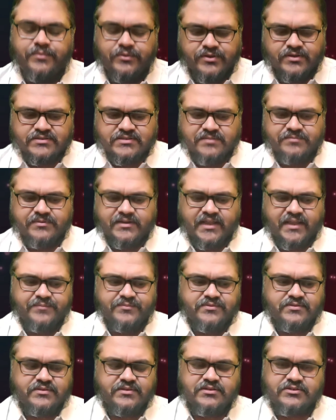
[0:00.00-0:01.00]
Because
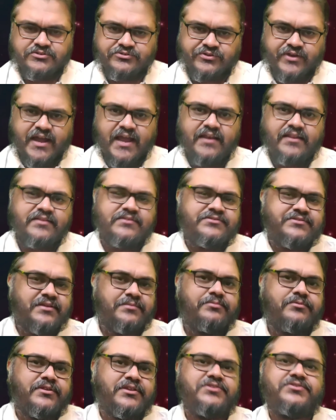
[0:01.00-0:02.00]
sometimes trials and
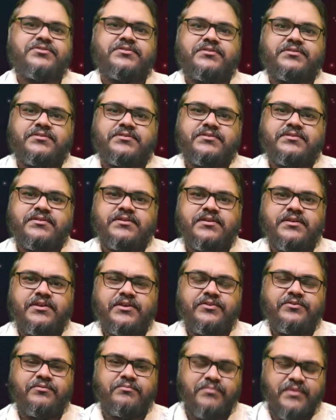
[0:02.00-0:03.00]
tribulations,
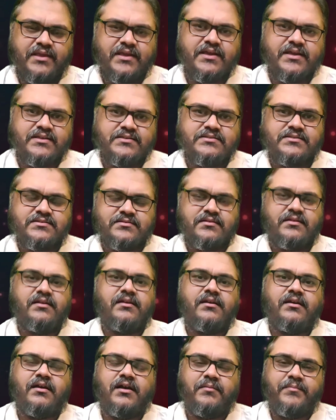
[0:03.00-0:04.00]
make us
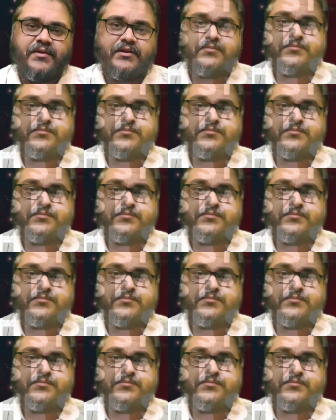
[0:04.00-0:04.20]
a